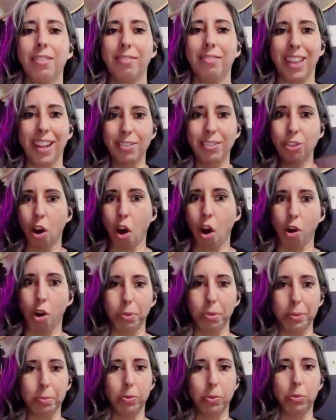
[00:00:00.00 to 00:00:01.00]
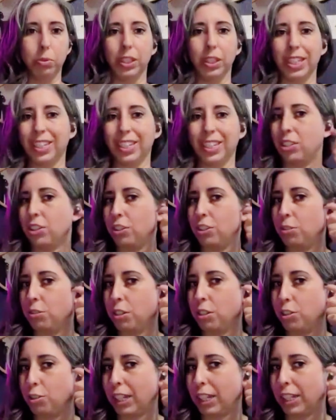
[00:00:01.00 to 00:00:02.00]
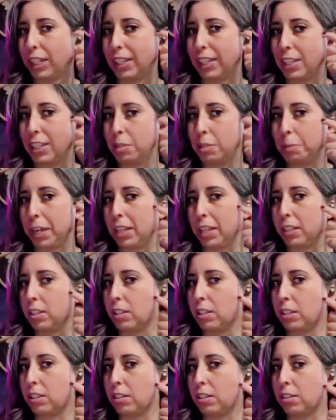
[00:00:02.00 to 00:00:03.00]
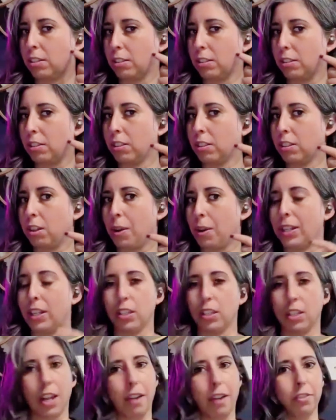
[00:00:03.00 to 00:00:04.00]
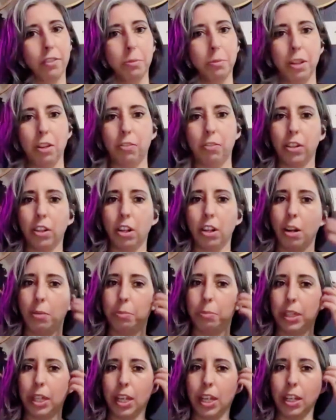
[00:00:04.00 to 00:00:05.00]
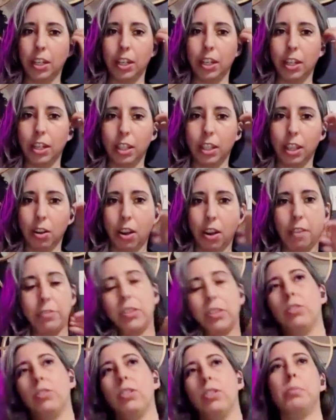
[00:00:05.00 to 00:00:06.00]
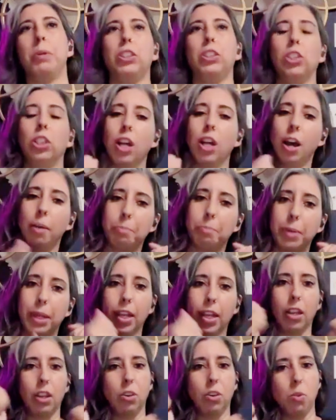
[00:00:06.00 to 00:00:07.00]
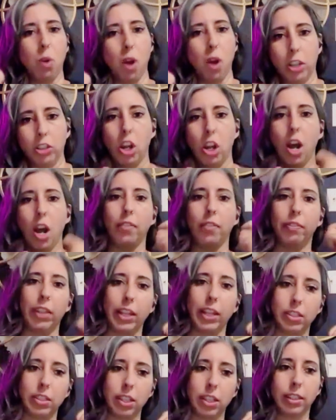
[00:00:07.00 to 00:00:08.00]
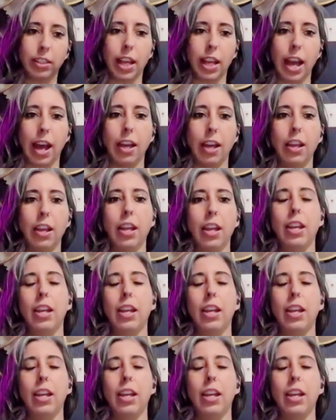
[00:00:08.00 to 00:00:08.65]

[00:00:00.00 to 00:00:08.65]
That is all people really need to do to drain this space. So it doesn't have to be overcomplicated. They don't have to do a bunch of cupping and gua sha and things like that.